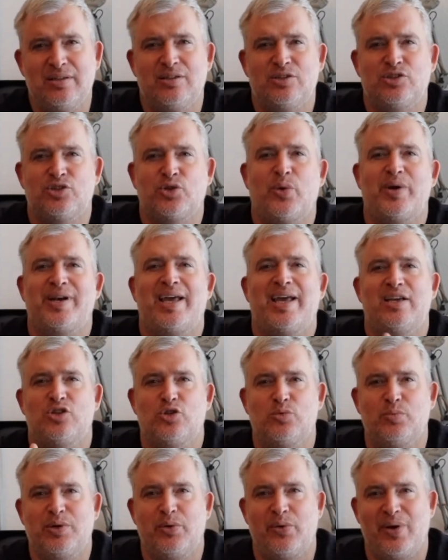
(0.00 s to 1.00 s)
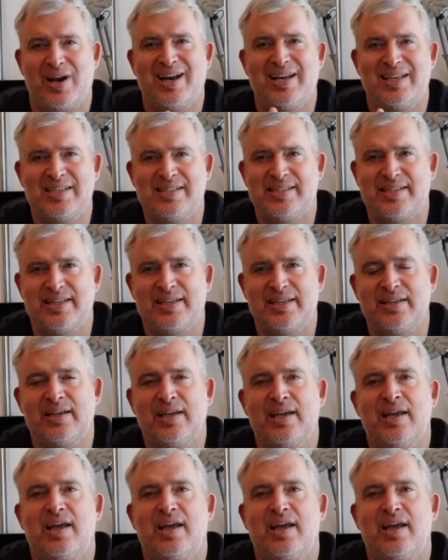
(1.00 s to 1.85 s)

so it has to be realistic,